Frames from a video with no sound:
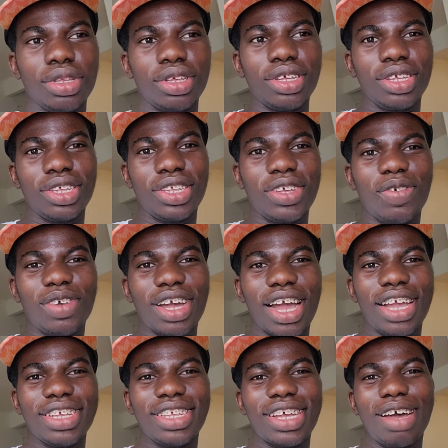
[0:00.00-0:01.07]
So
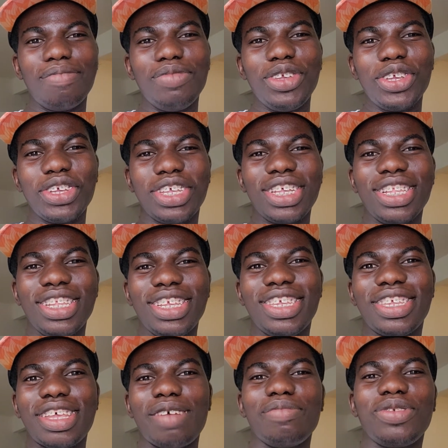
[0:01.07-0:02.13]
guys, I'm using the
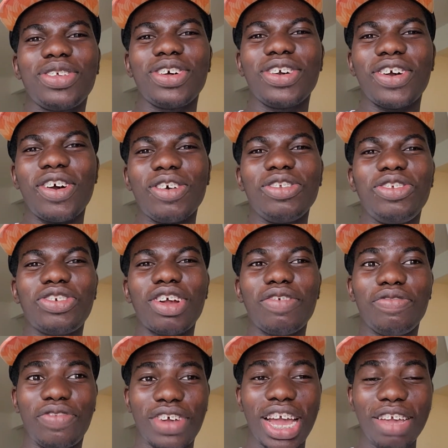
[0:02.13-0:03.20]
Samsung Ultra
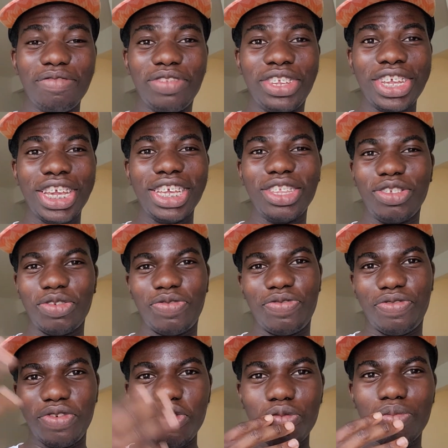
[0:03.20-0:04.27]
5G to
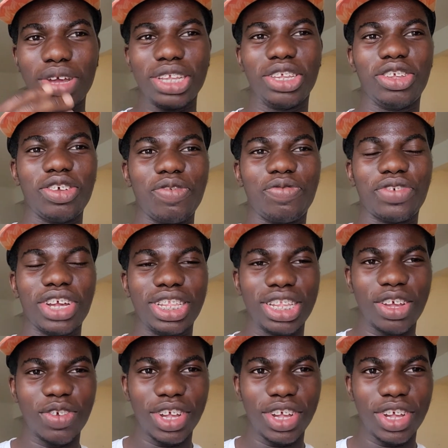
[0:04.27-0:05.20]
film myself right now,